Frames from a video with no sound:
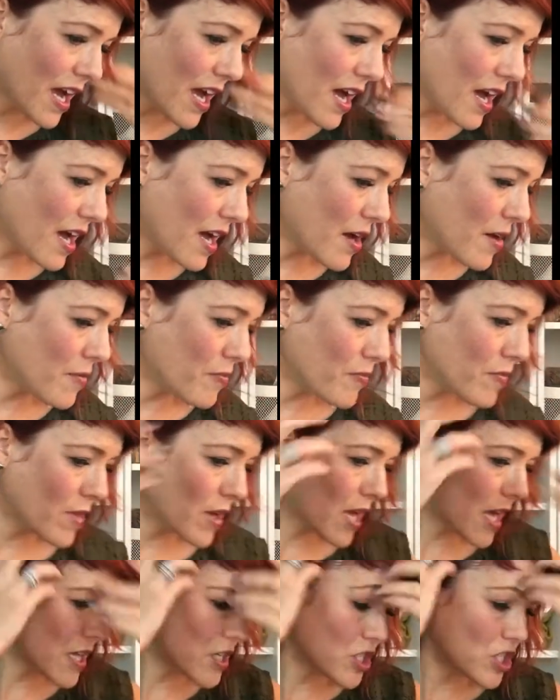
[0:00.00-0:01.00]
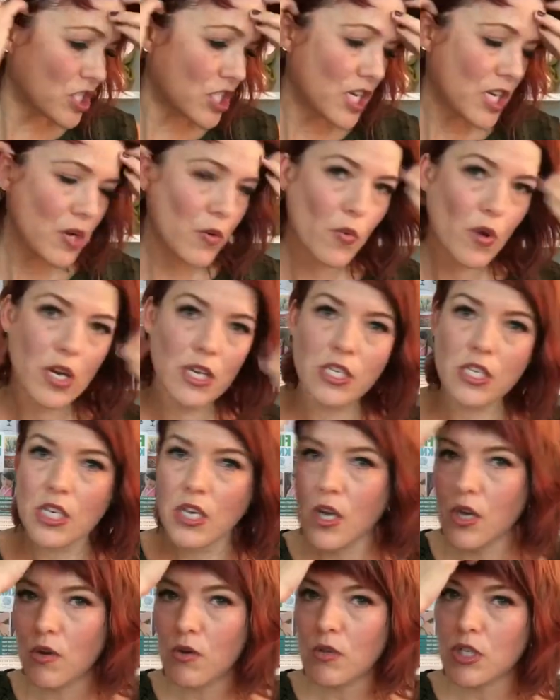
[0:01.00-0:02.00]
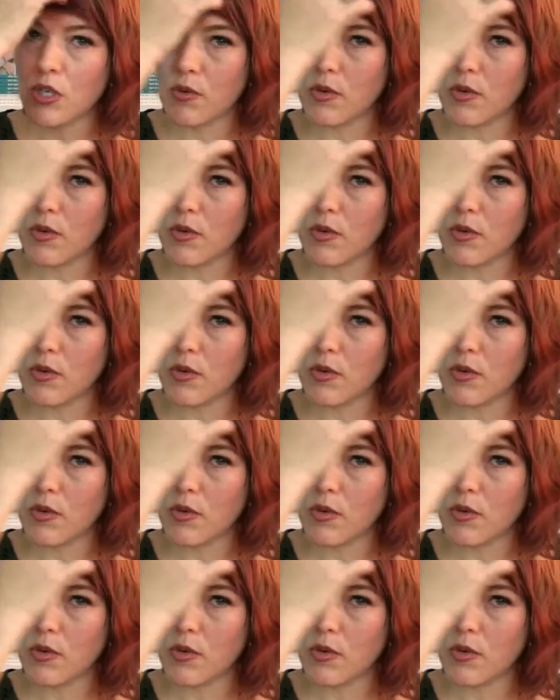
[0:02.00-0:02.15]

Um, and she wanted to know, she